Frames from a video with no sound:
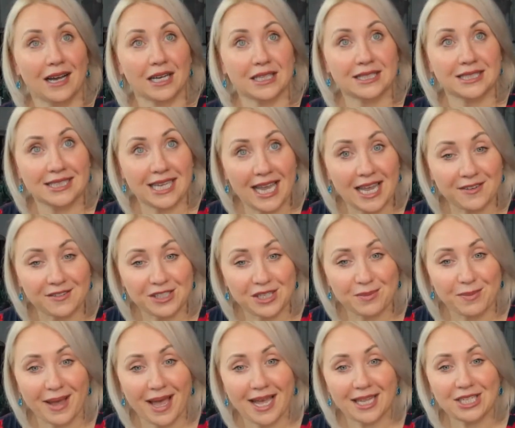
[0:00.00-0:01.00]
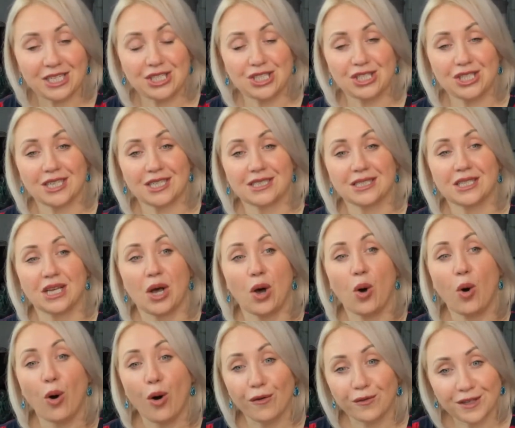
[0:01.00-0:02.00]
safety managers,
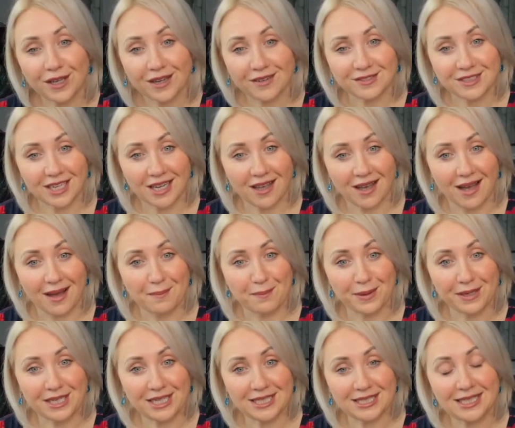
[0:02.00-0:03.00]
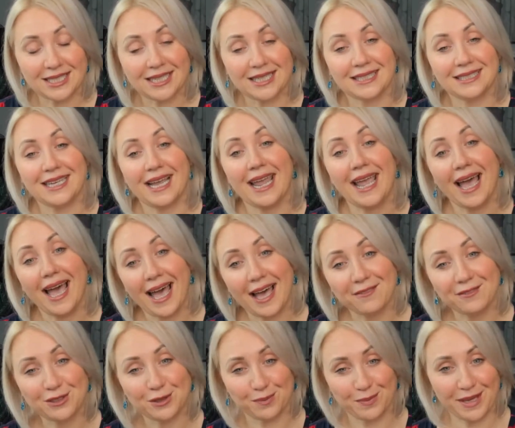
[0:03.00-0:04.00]
owner of the companies, they
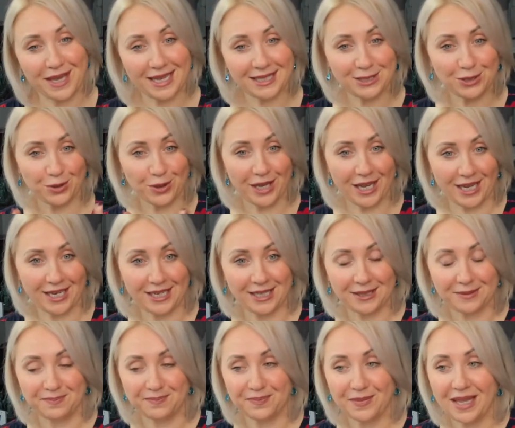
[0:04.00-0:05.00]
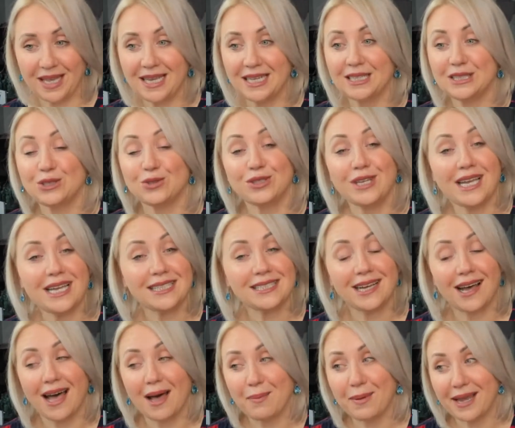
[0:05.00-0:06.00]
have to be educated. Today's
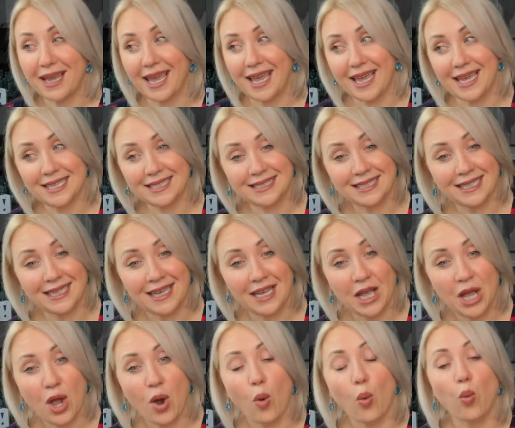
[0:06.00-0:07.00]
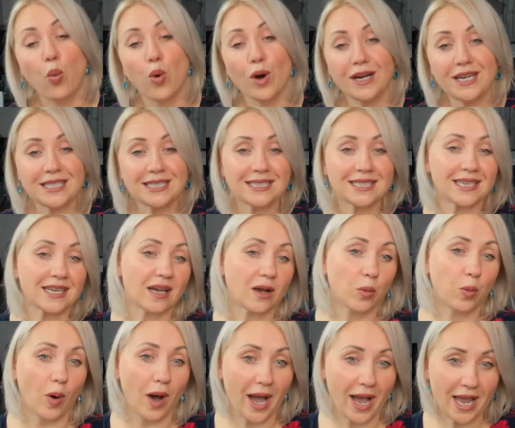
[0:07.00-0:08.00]
topic is what is the
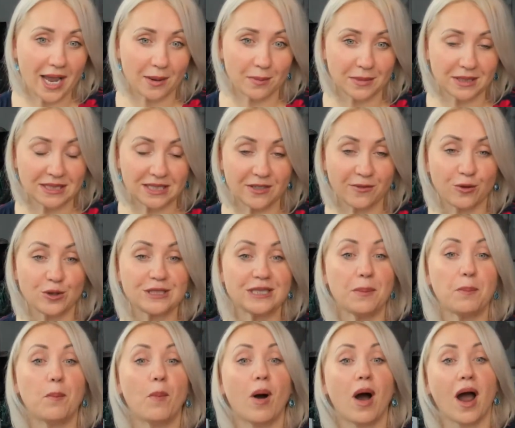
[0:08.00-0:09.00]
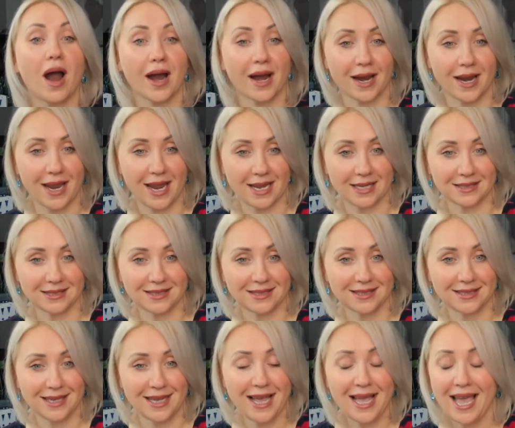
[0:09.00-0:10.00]
requirements for the
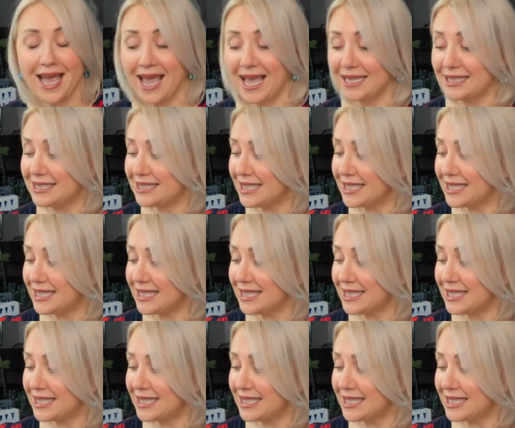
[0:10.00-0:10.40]
markings? And